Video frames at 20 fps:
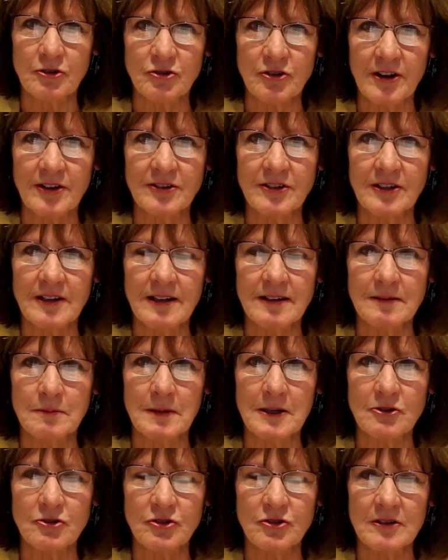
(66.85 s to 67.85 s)
Johnson has
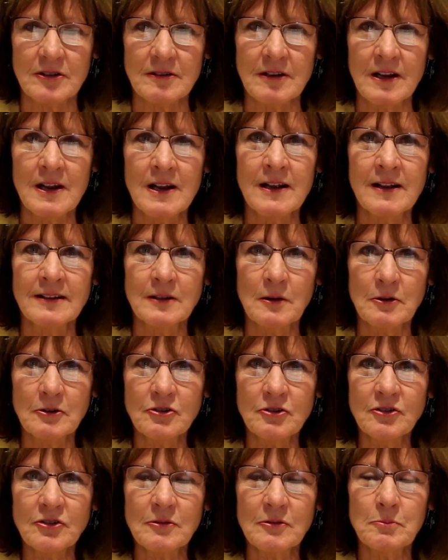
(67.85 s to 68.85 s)
mentioned. So I'll
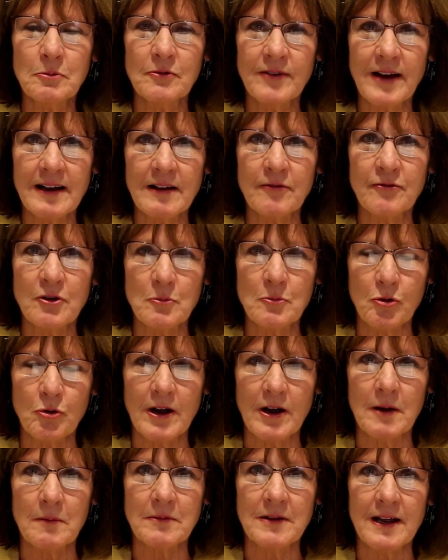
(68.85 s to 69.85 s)
just provide a few more
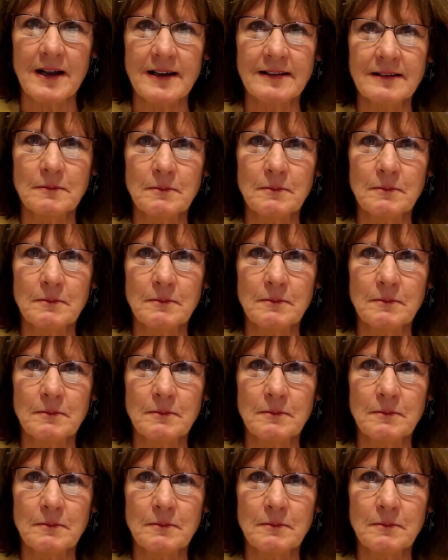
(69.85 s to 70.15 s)
updates,